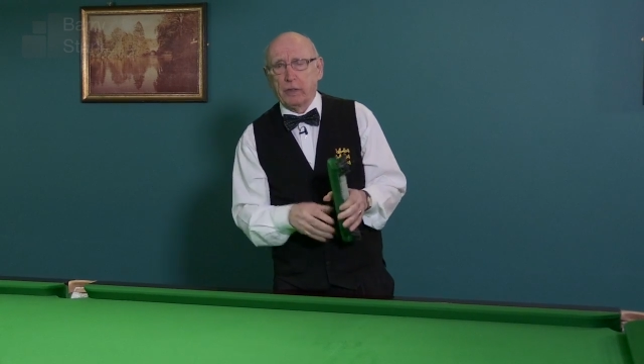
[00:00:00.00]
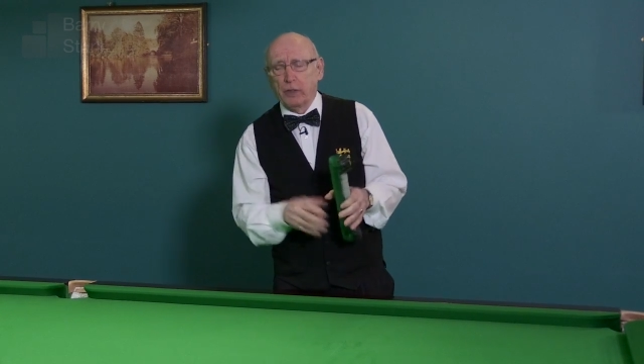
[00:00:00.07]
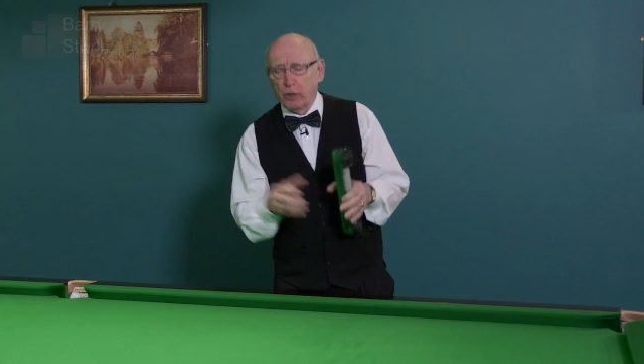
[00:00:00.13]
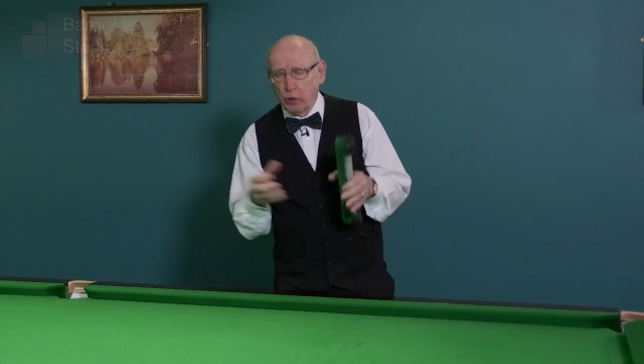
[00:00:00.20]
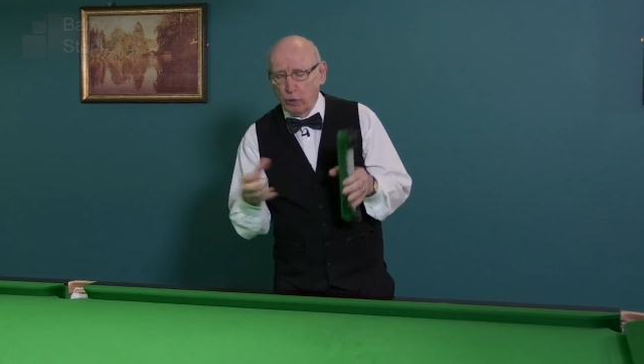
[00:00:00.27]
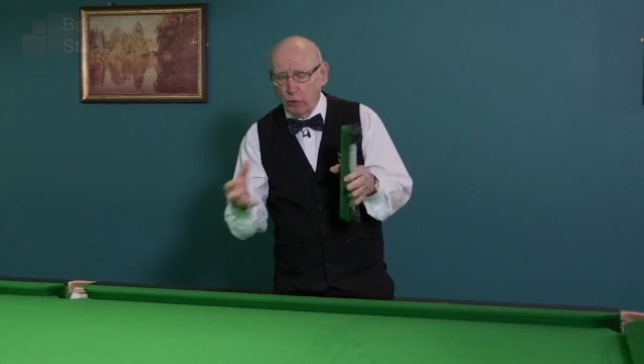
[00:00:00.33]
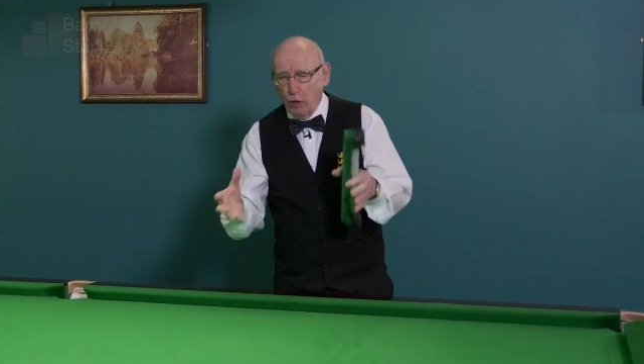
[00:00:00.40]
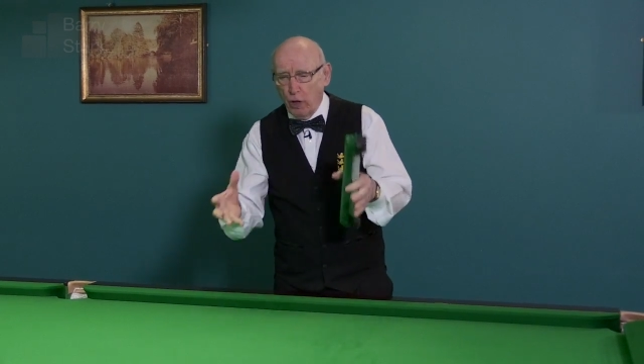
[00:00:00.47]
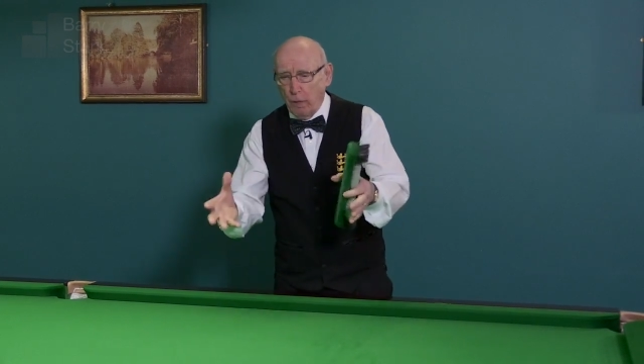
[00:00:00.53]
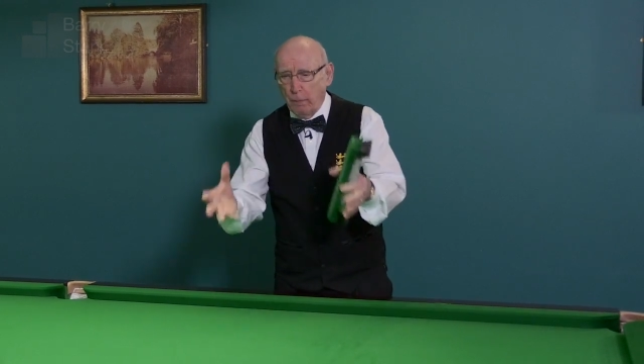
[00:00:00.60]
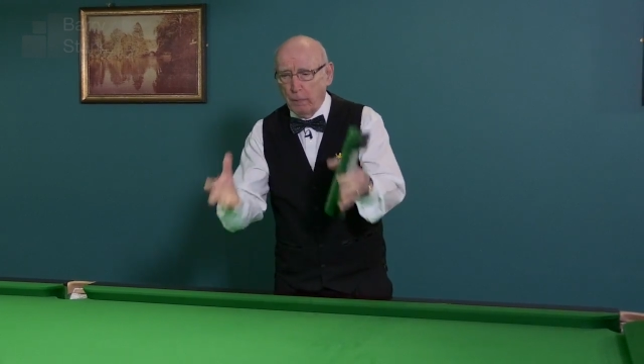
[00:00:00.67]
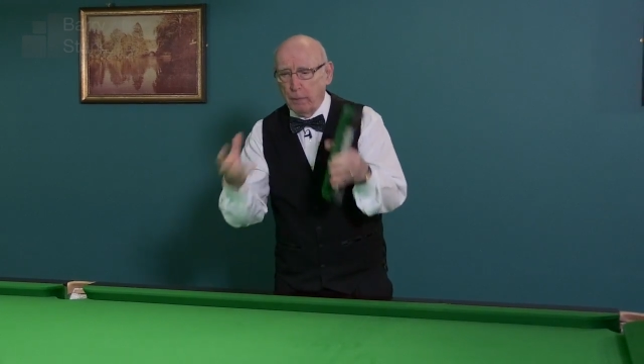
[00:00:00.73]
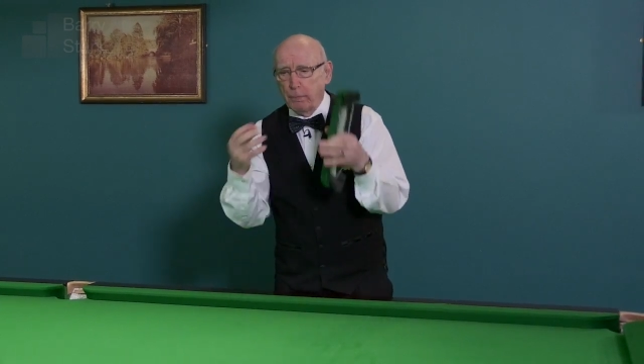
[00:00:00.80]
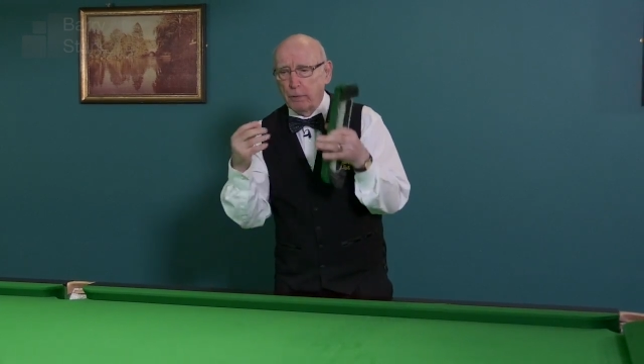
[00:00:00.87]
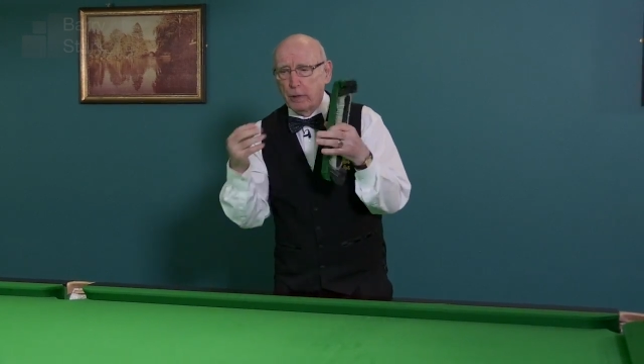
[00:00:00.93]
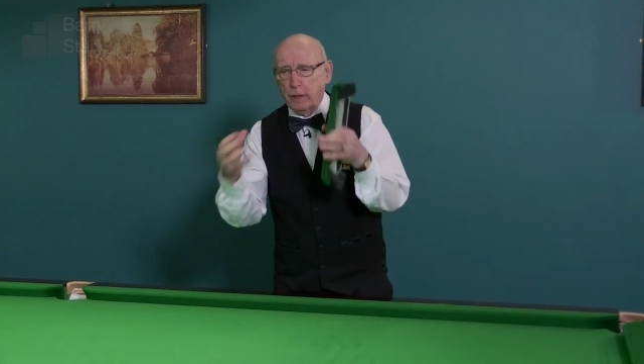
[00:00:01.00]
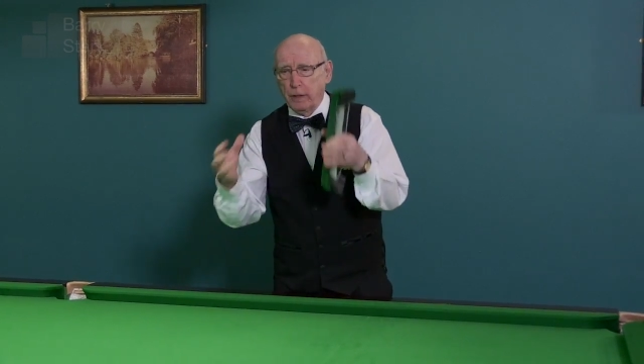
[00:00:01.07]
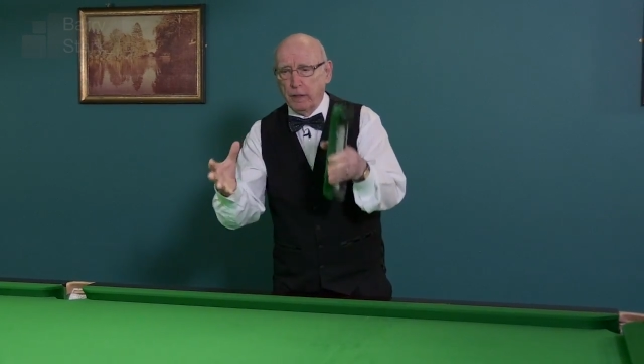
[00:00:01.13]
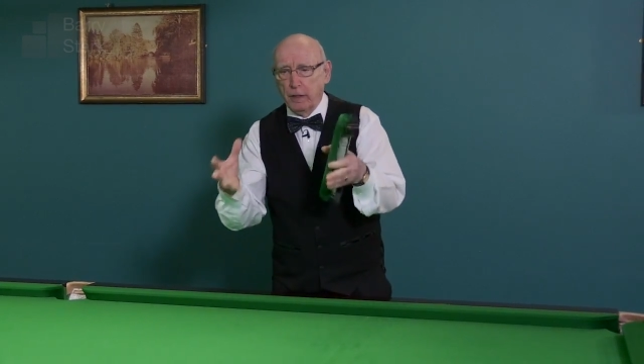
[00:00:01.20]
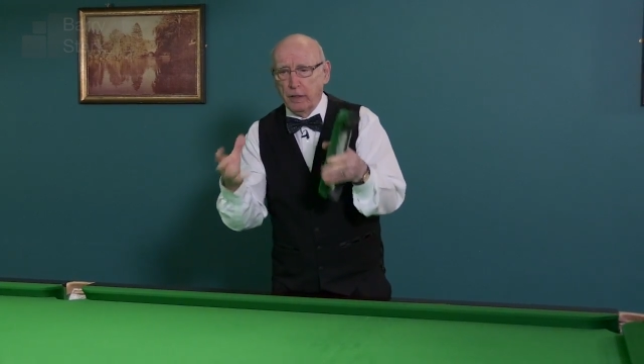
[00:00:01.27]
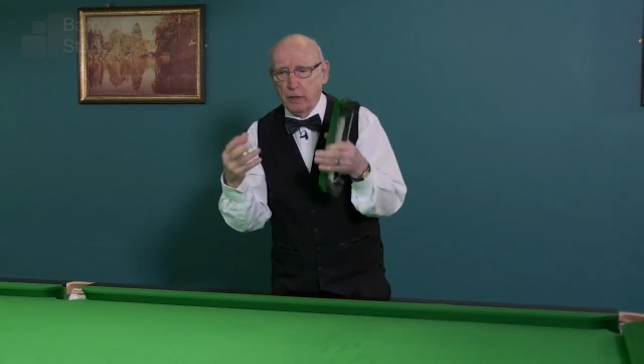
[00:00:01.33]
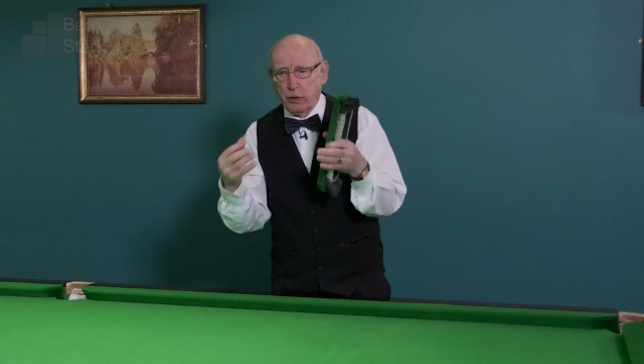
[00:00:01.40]
They should not be
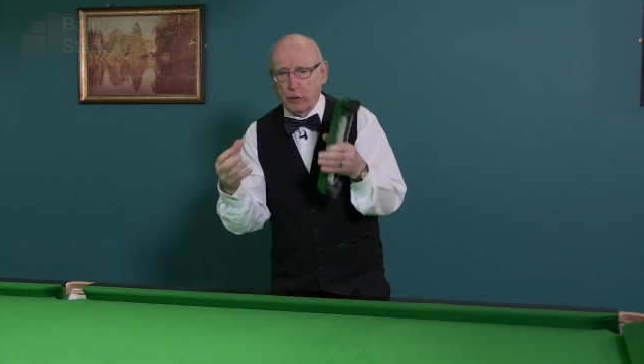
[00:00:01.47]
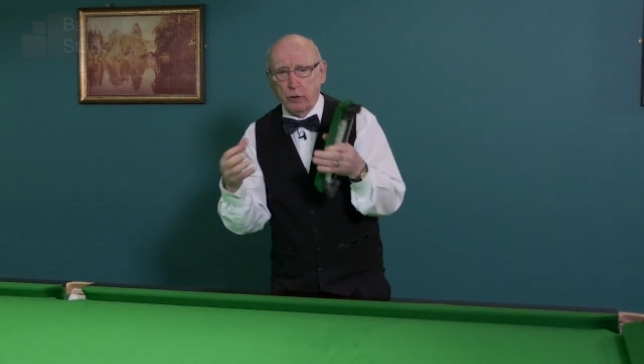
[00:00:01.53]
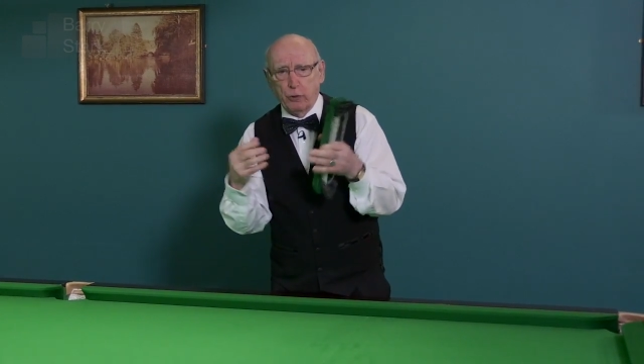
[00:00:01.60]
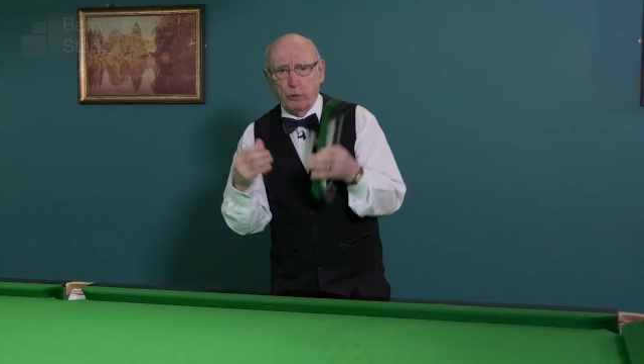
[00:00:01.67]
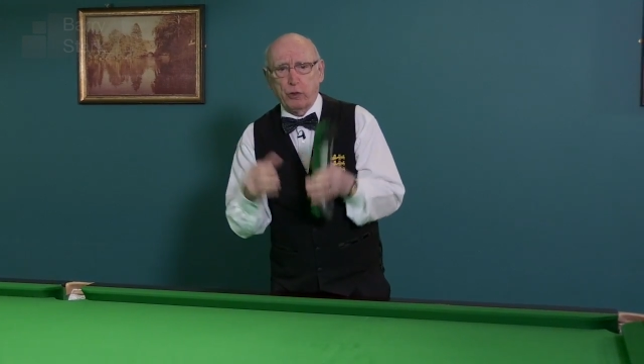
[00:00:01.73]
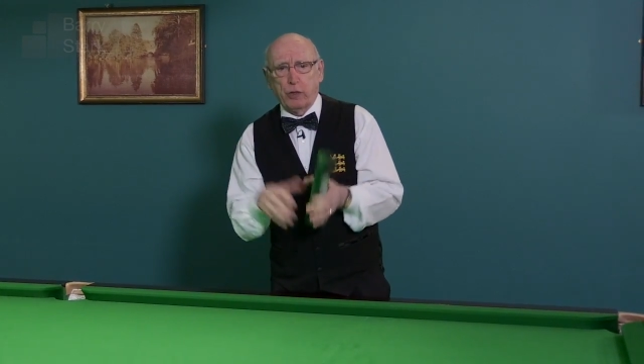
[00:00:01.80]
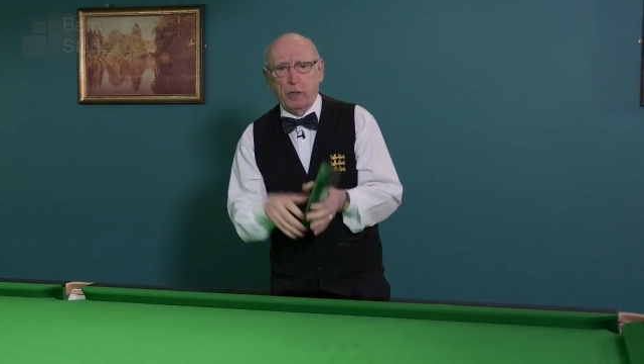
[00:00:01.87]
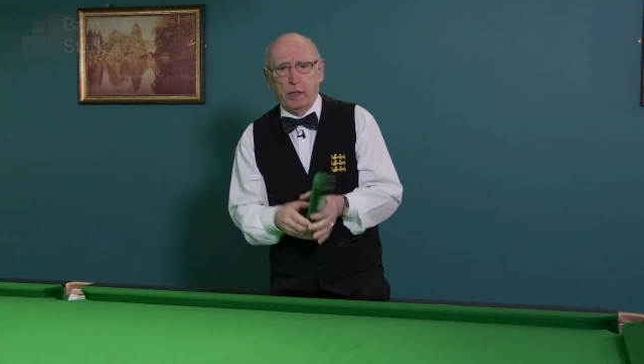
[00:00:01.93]
breathing this dust